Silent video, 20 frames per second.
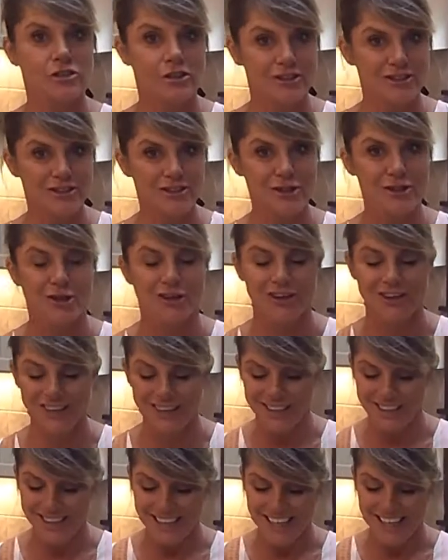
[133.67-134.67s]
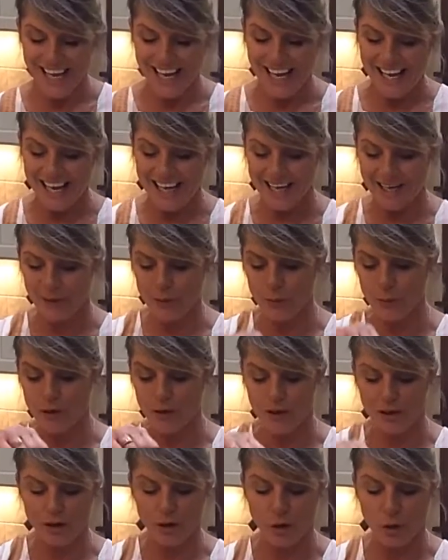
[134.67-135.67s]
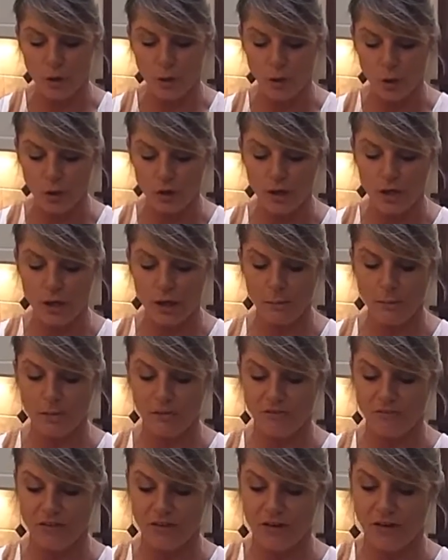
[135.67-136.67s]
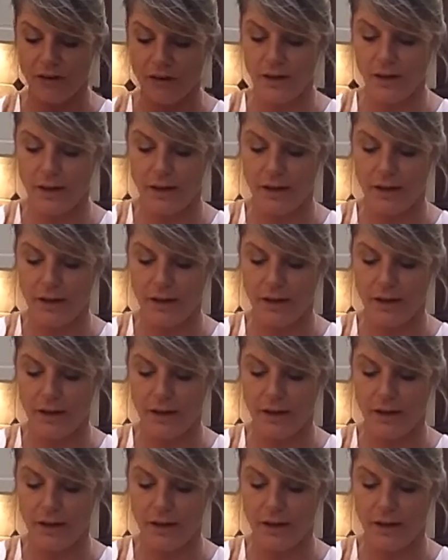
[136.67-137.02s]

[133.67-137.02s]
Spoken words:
to control, and we're going to hold it up very